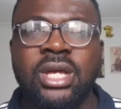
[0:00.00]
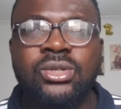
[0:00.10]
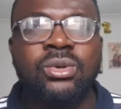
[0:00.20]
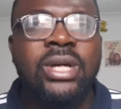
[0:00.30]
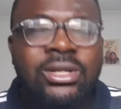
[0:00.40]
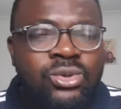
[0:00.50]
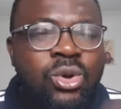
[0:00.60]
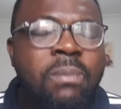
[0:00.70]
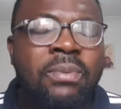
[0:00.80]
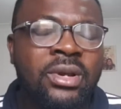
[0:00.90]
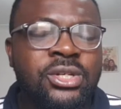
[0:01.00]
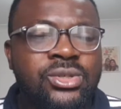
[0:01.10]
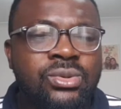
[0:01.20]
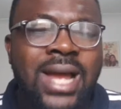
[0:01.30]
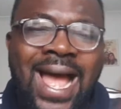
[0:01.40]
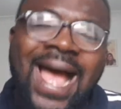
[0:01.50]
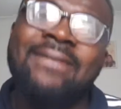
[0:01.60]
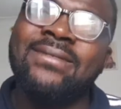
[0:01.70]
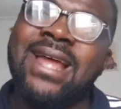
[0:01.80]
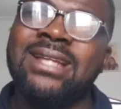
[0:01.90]
So nobody should
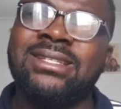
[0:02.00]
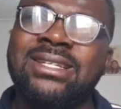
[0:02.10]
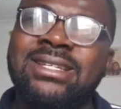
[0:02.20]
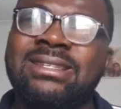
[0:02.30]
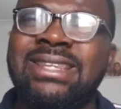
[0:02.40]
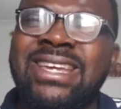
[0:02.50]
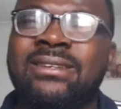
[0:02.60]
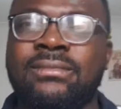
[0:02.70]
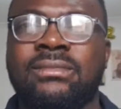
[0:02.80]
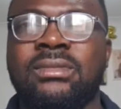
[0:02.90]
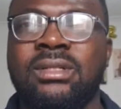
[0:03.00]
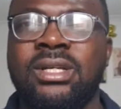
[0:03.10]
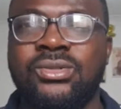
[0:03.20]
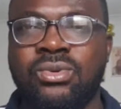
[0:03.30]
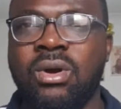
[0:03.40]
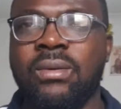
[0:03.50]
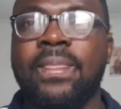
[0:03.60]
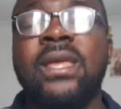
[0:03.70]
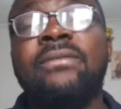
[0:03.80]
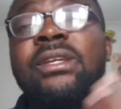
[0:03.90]
have that in them. It's wrong.
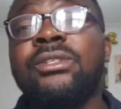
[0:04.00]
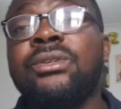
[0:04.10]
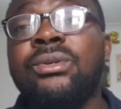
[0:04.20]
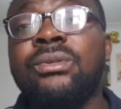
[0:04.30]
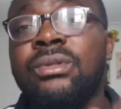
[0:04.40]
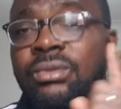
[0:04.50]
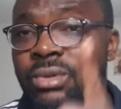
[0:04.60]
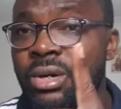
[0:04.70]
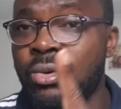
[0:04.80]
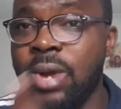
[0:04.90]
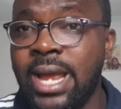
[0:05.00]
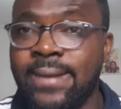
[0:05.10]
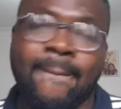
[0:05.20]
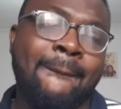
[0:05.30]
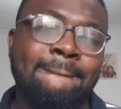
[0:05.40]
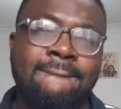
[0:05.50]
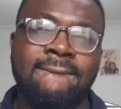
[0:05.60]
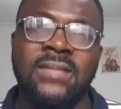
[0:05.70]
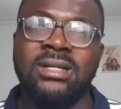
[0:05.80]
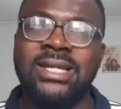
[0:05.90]
If they do, run away.
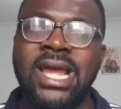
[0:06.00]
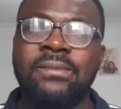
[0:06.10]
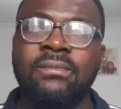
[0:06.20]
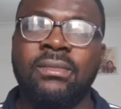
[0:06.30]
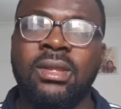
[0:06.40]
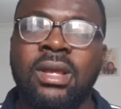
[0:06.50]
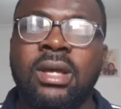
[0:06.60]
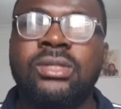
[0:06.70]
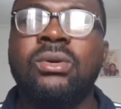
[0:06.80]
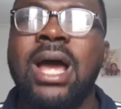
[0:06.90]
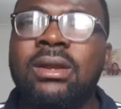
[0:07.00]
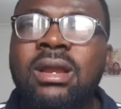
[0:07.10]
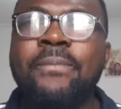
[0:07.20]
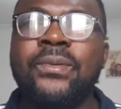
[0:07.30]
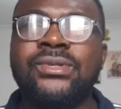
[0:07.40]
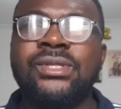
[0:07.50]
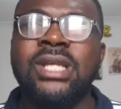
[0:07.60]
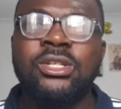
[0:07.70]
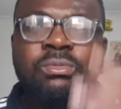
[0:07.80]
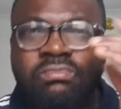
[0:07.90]
Okay? So another person
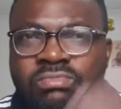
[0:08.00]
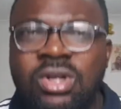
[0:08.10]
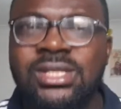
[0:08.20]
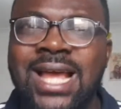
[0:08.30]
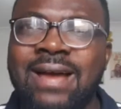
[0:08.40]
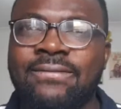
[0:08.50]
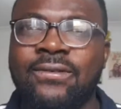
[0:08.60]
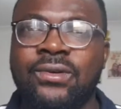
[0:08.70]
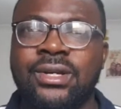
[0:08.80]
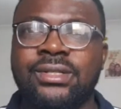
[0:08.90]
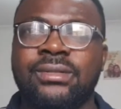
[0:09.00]
that you must avoid.